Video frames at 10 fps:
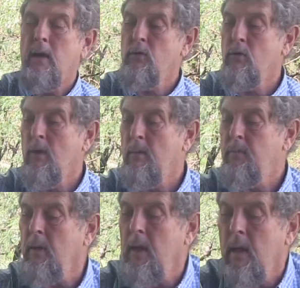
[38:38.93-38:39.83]
syrup,
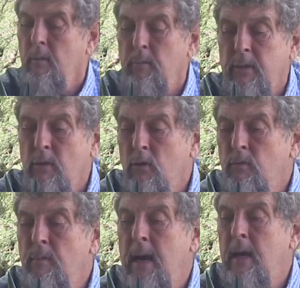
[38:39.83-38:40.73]
but
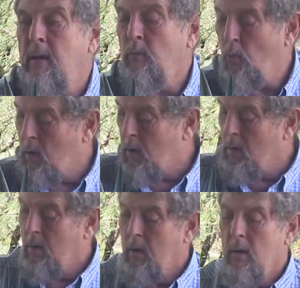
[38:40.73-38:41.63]
there's many more